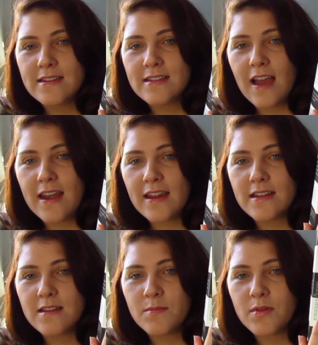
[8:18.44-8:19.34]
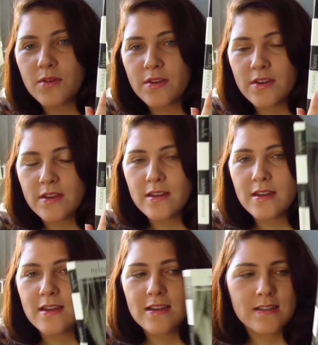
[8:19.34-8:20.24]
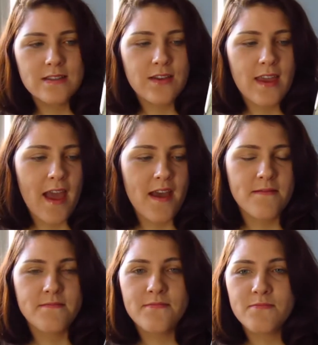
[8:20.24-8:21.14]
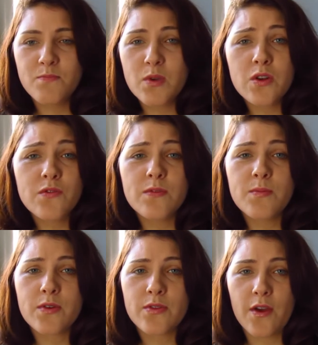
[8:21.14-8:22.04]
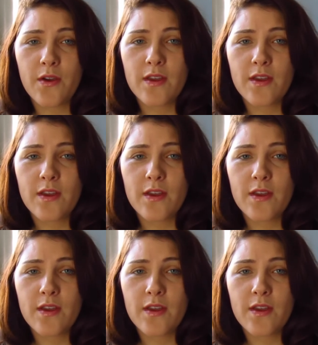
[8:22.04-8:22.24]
tiny little book. So yeah, beautiful book though.